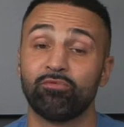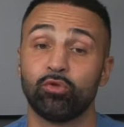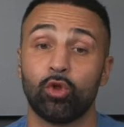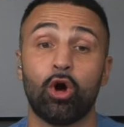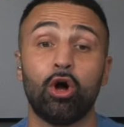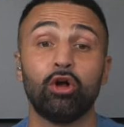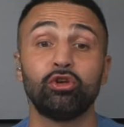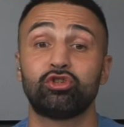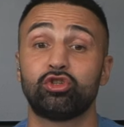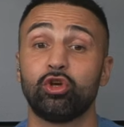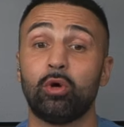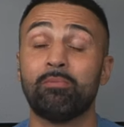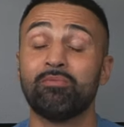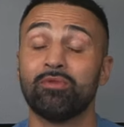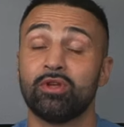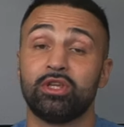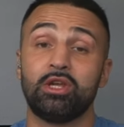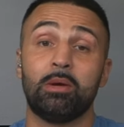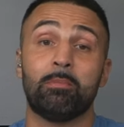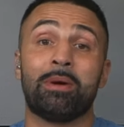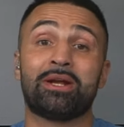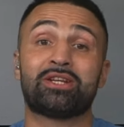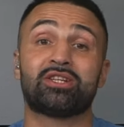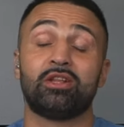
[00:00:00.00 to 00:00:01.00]
Also,
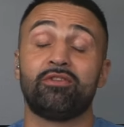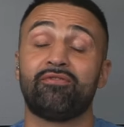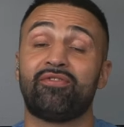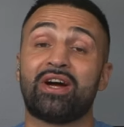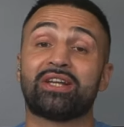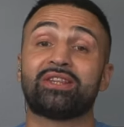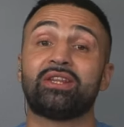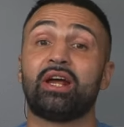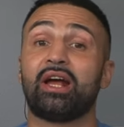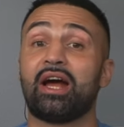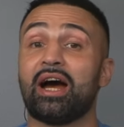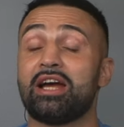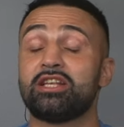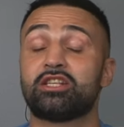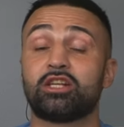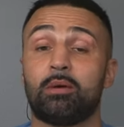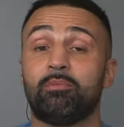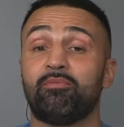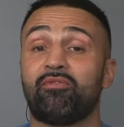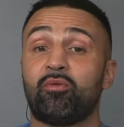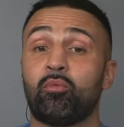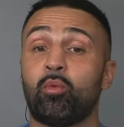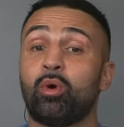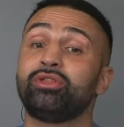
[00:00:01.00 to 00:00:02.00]
you mentioned the fact that guys
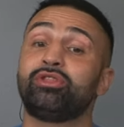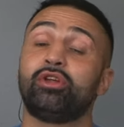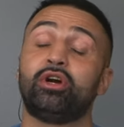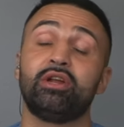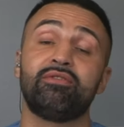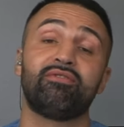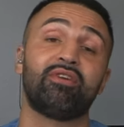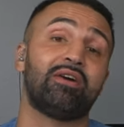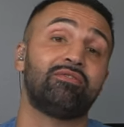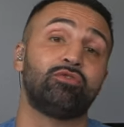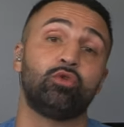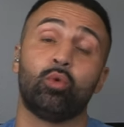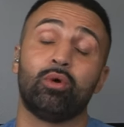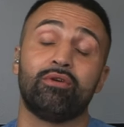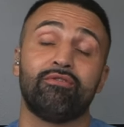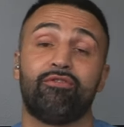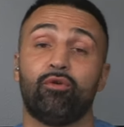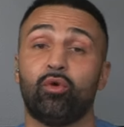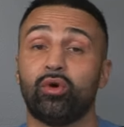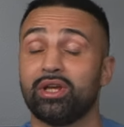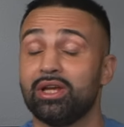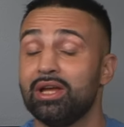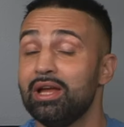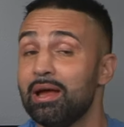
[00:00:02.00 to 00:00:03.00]
come from 135 to
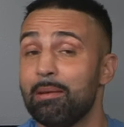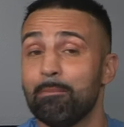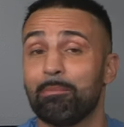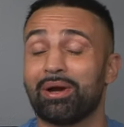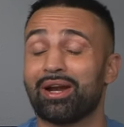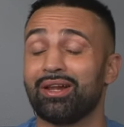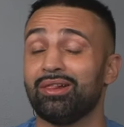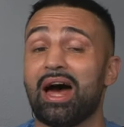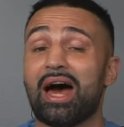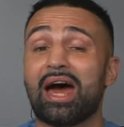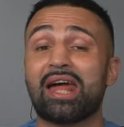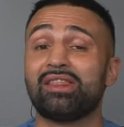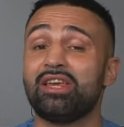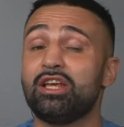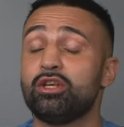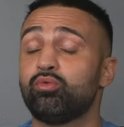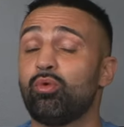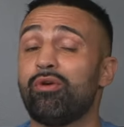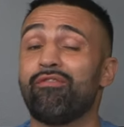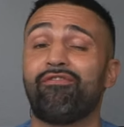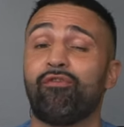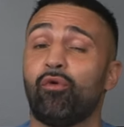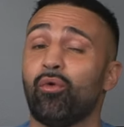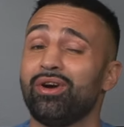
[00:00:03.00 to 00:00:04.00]
140, but a lot of these
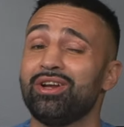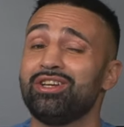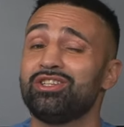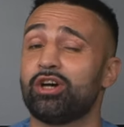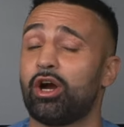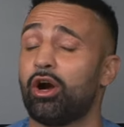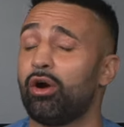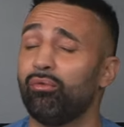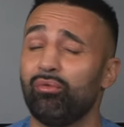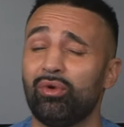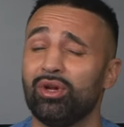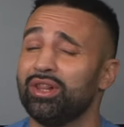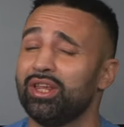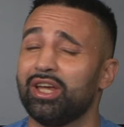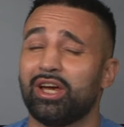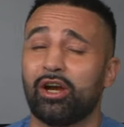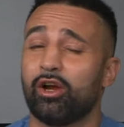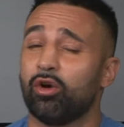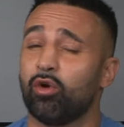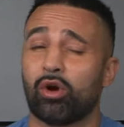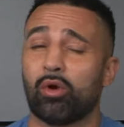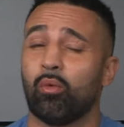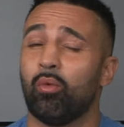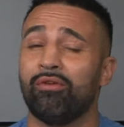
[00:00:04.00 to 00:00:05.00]
140s aren't really going
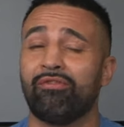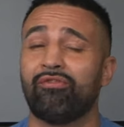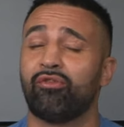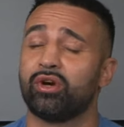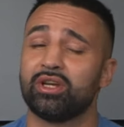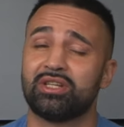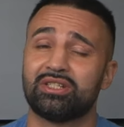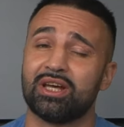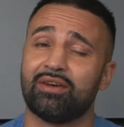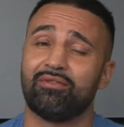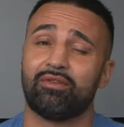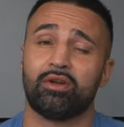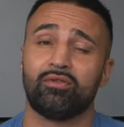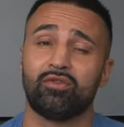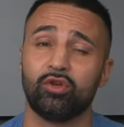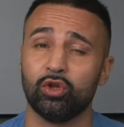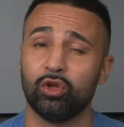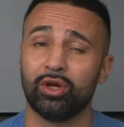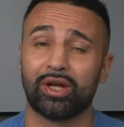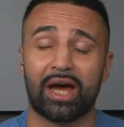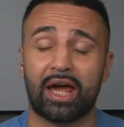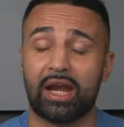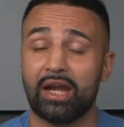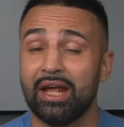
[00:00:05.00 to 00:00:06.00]
to go to 147 if you
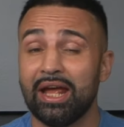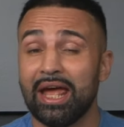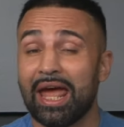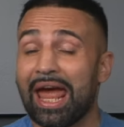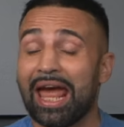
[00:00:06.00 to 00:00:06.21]
look at it.